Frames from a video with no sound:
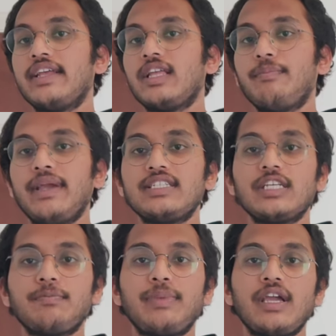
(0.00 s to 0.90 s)
And the
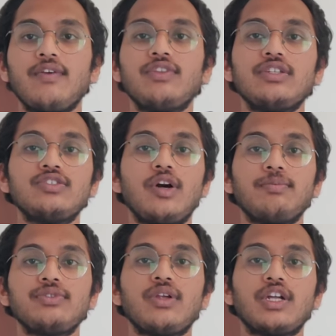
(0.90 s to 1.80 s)
basic pay of these
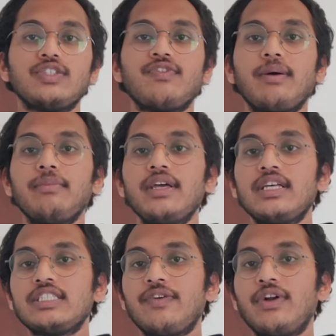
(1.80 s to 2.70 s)
jobs starts from
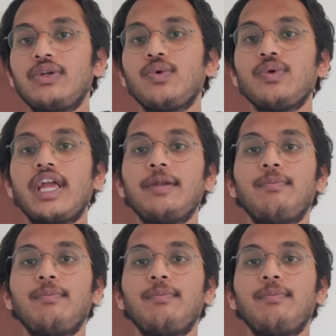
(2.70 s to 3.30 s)
7 to